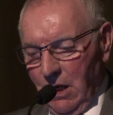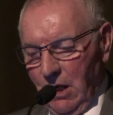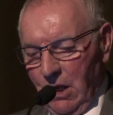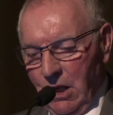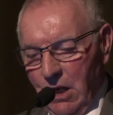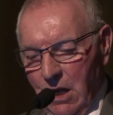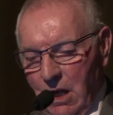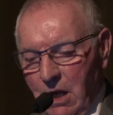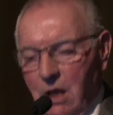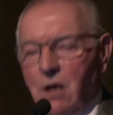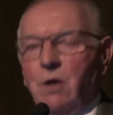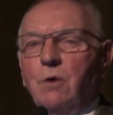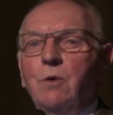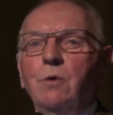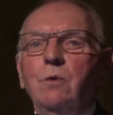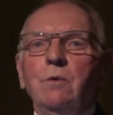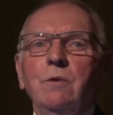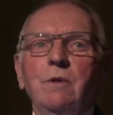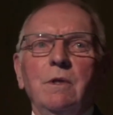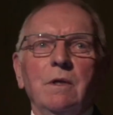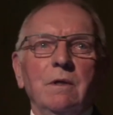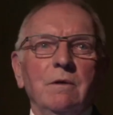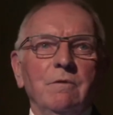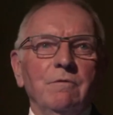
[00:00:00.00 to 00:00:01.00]

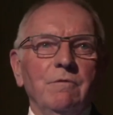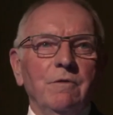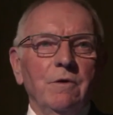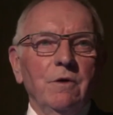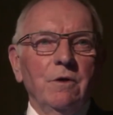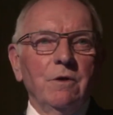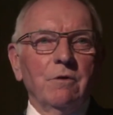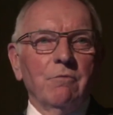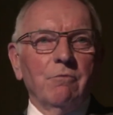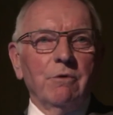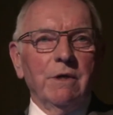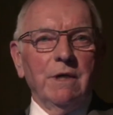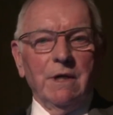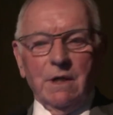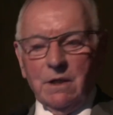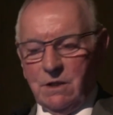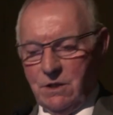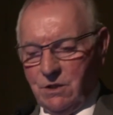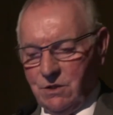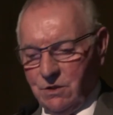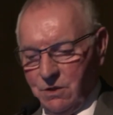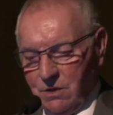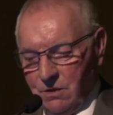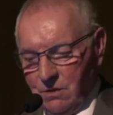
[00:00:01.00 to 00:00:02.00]
low that further
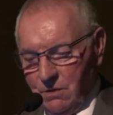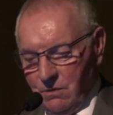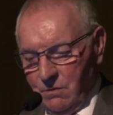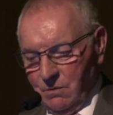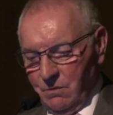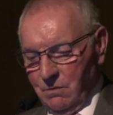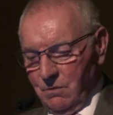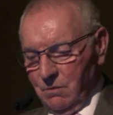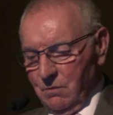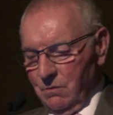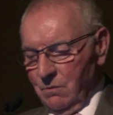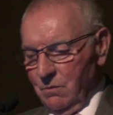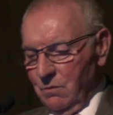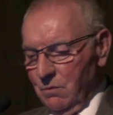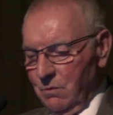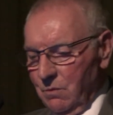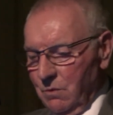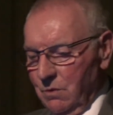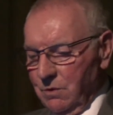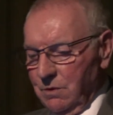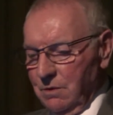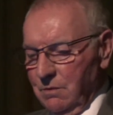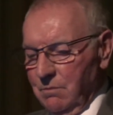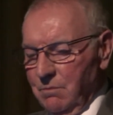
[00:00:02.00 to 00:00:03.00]
reduction
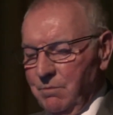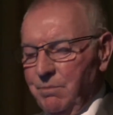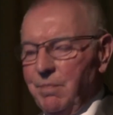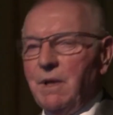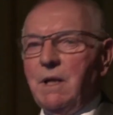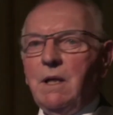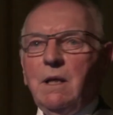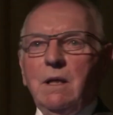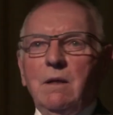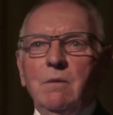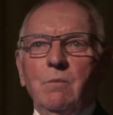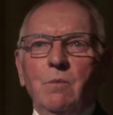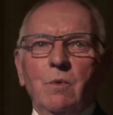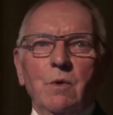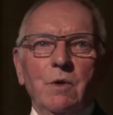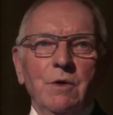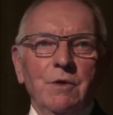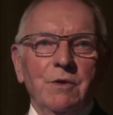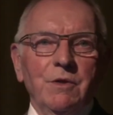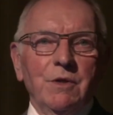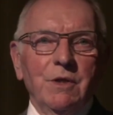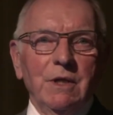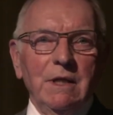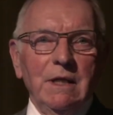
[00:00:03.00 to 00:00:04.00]
wouldn't be
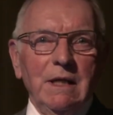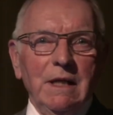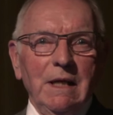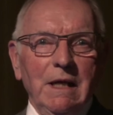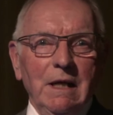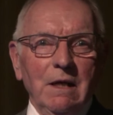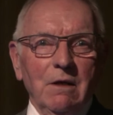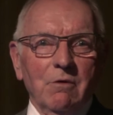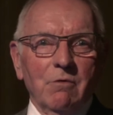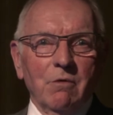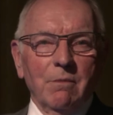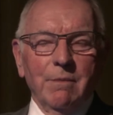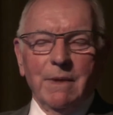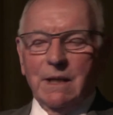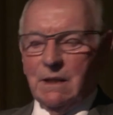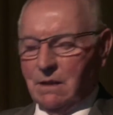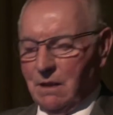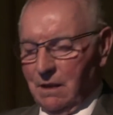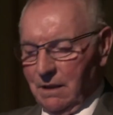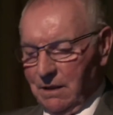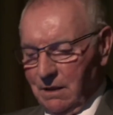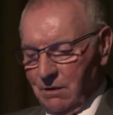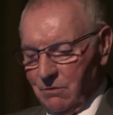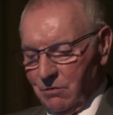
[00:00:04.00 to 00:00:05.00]
worth the
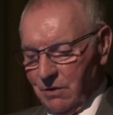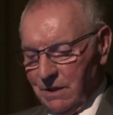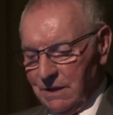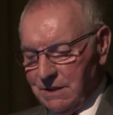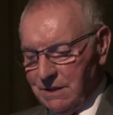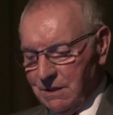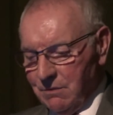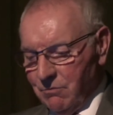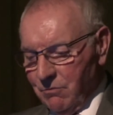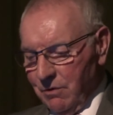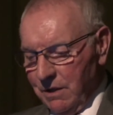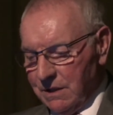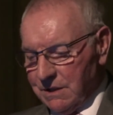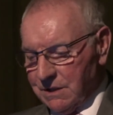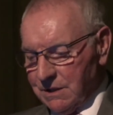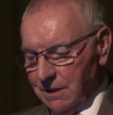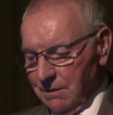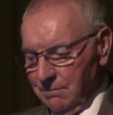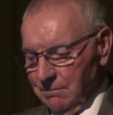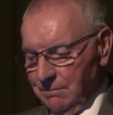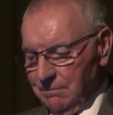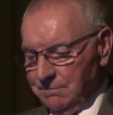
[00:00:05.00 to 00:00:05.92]
incremental increase in risk.